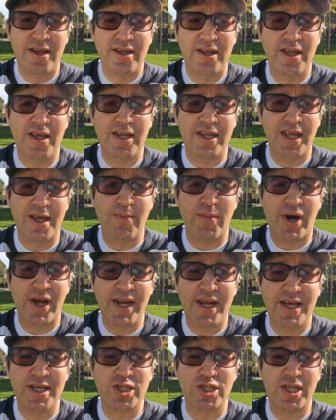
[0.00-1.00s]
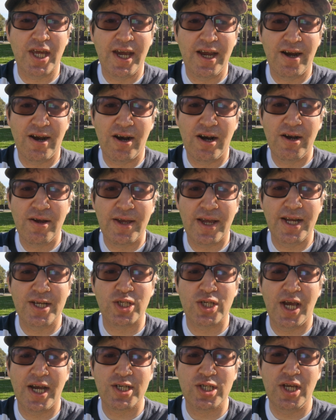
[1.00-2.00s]
the money is there.
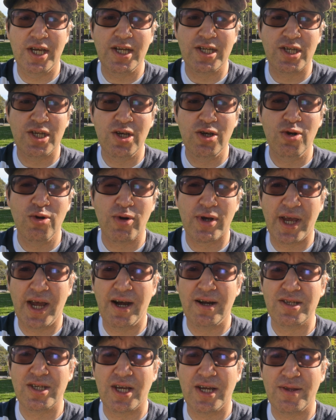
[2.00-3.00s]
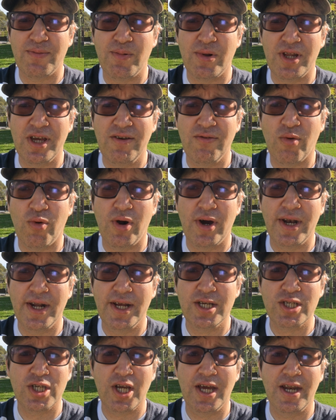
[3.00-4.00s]
It's actually in two accounts. I believe one
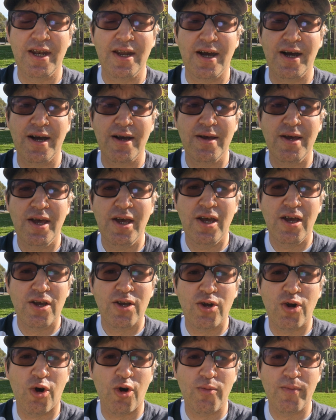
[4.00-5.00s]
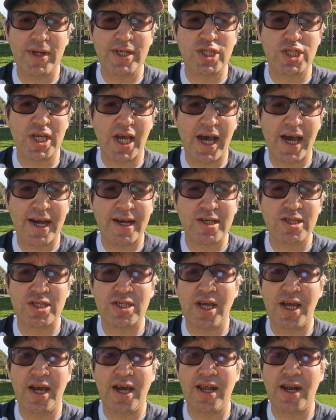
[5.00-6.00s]
is in Goldman Sachs
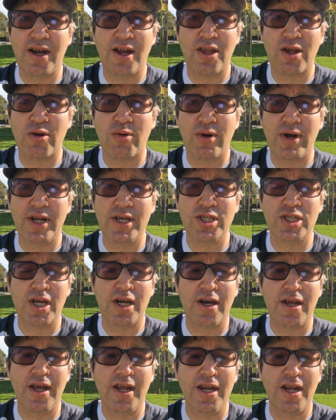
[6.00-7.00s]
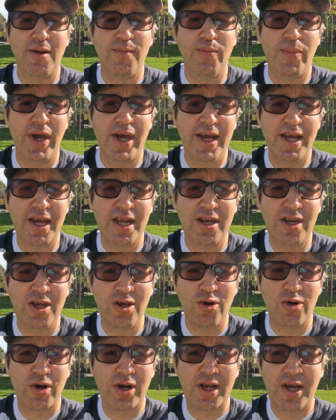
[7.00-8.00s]
and another one is in a bank in New
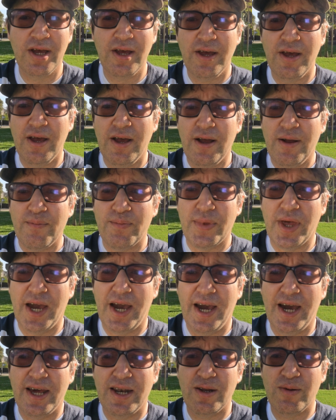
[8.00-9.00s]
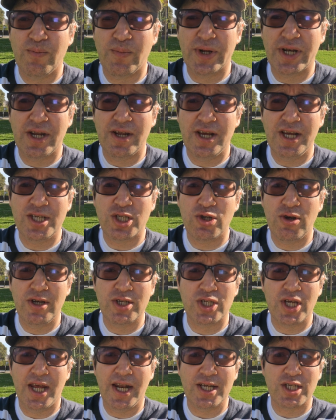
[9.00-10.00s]
York. But the issue
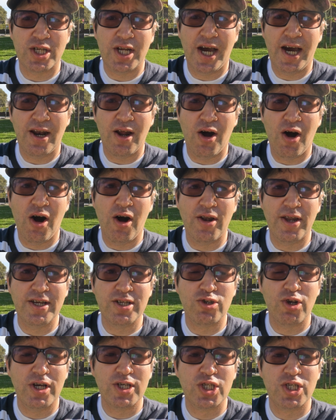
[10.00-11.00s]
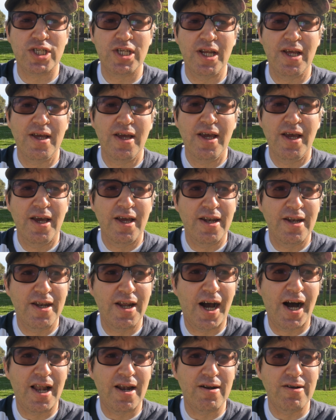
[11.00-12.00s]
is that it's not all in just
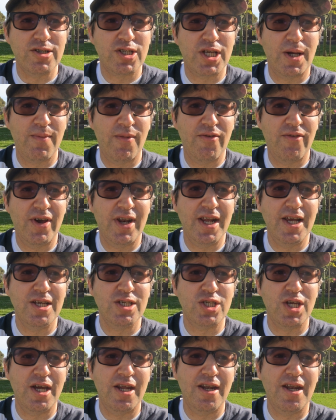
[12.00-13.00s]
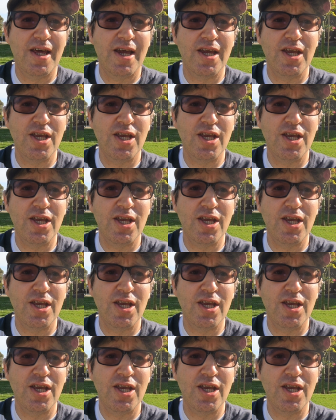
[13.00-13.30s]
dollars. Some of it is in